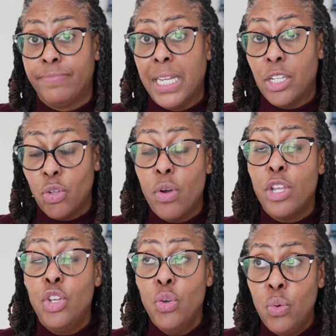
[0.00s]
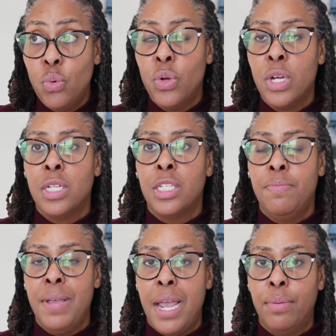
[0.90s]
It's on you
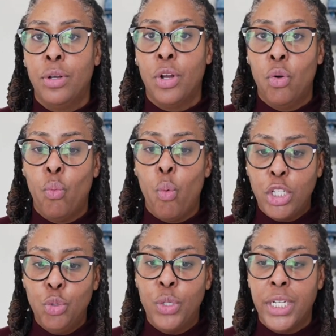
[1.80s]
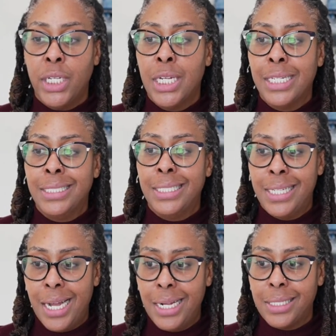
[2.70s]
to be able to know what you can
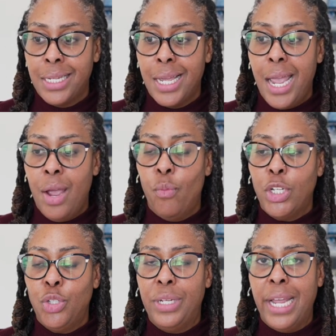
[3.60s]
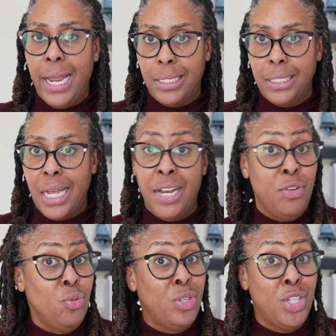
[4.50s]
deduct and what you can't. And
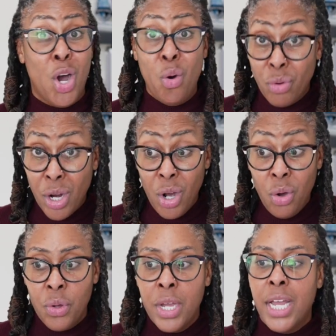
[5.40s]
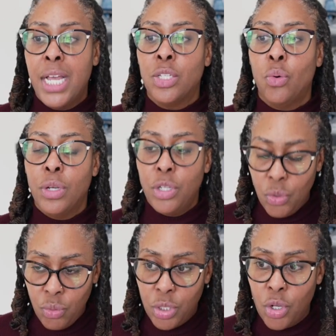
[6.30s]
if you don't know, it's on
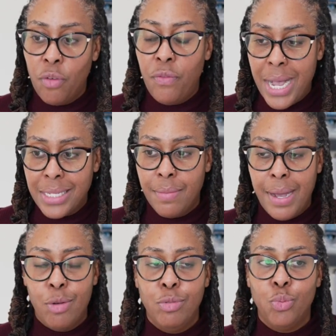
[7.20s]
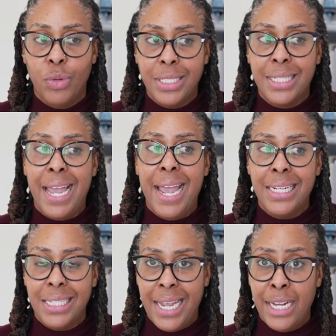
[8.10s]
you to go find somebody who's willing to
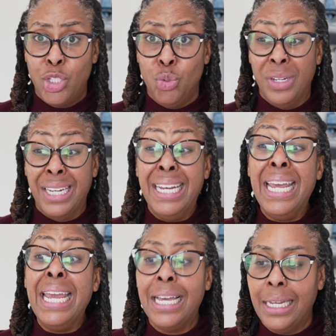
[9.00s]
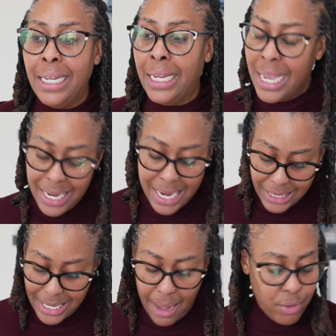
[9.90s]
educate you legally.
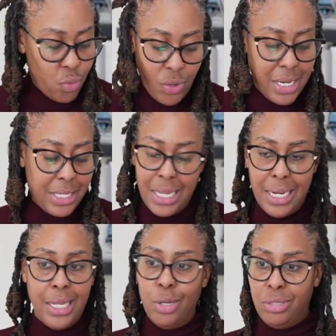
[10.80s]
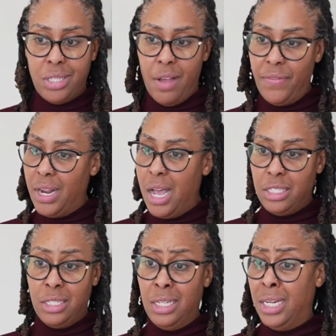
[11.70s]
Let's stop doing these illegal stuff and
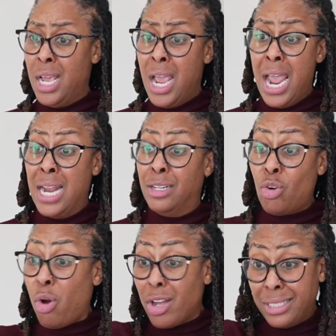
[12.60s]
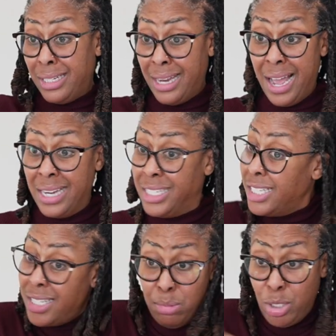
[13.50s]
hustling and crossing the line.
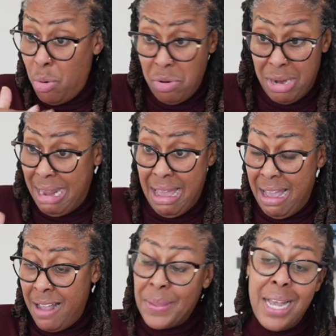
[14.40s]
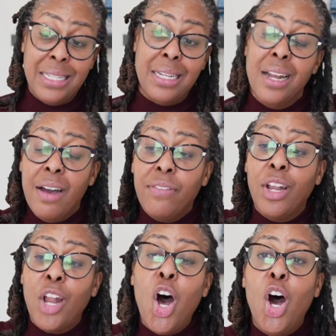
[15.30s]
Just tiptoe on the line. It's enough
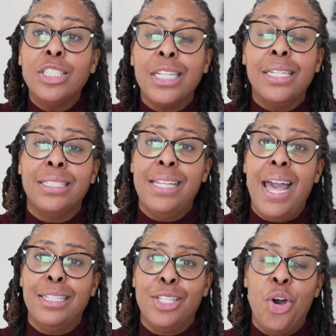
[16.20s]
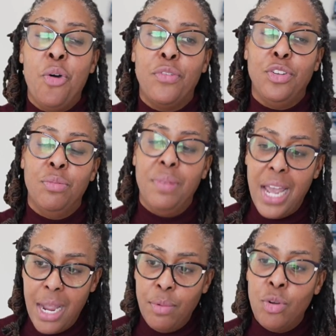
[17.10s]
laws in the tax code for you to
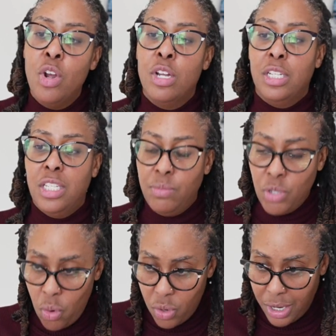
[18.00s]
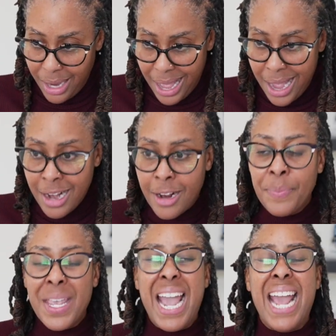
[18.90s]
be able to tiptoe on the line
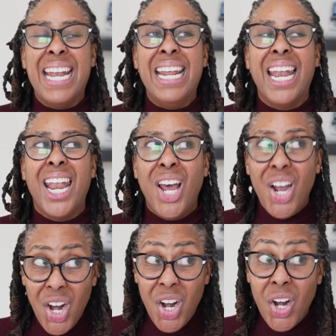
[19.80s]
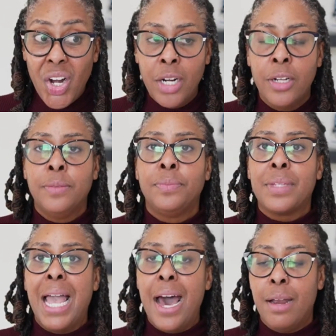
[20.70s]
and then learn
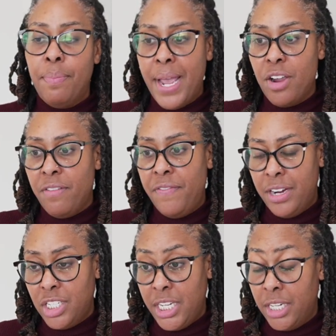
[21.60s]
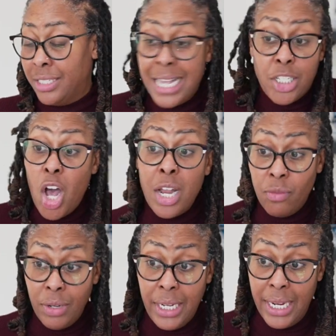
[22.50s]
how to pay your fair share. That's all
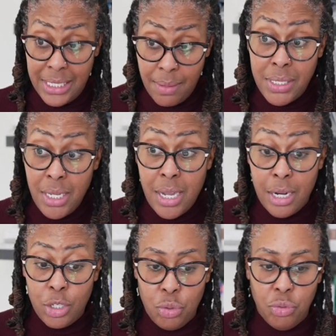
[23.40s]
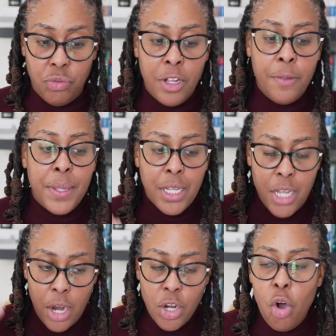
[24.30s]
it really is. I'm going to tell y'all the truth.
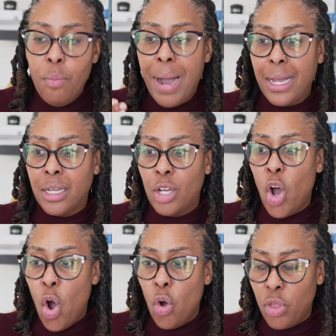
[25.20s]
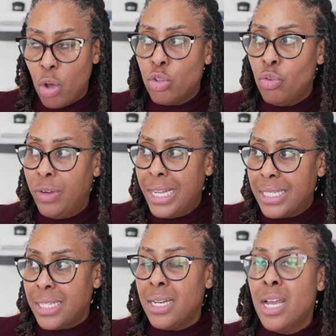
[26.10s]
Y'all know my goal. Those who
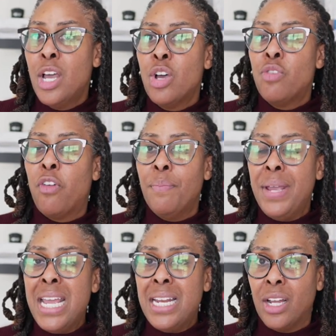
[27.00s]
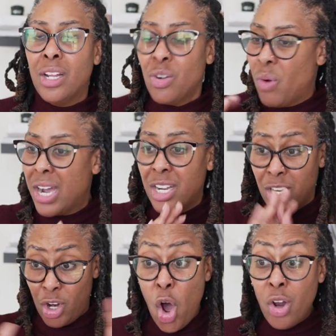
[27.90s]
listen, for me,
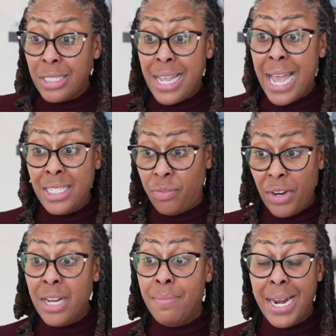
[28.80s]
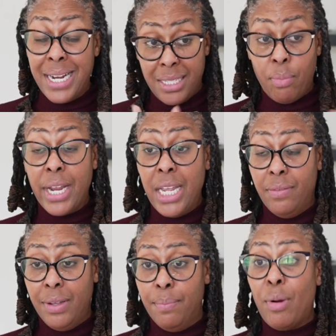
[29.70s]
the goal of taxes for anybody is to break even.